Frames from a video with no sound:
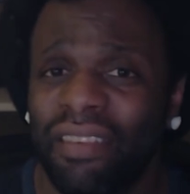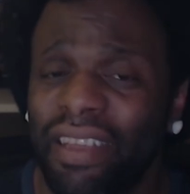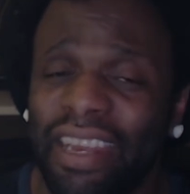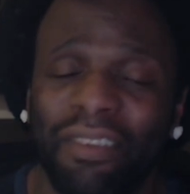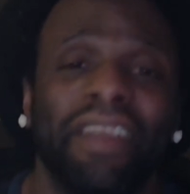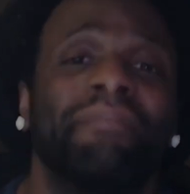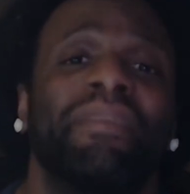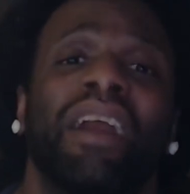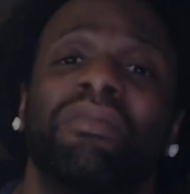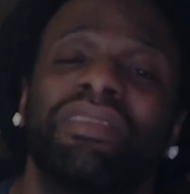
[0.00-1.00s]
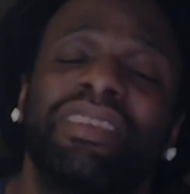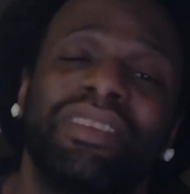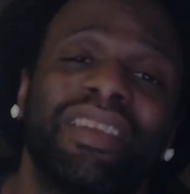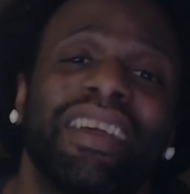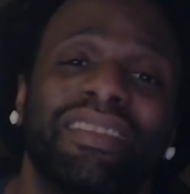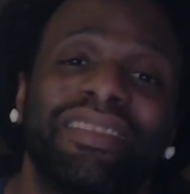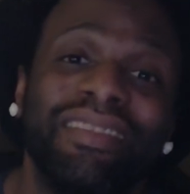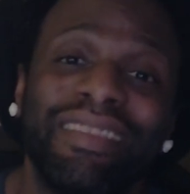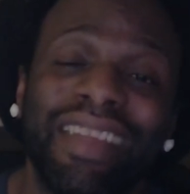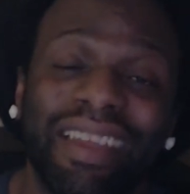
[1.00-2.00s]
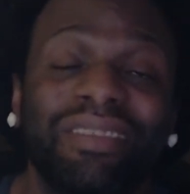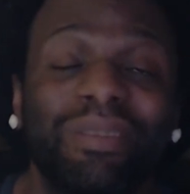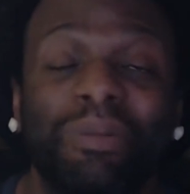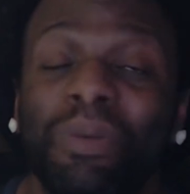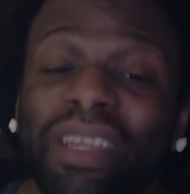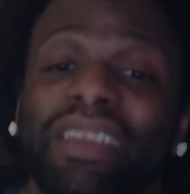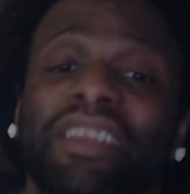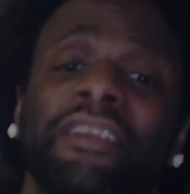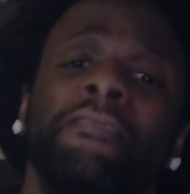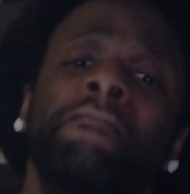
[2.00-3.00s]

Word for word: Anyway, I will see you guys next week.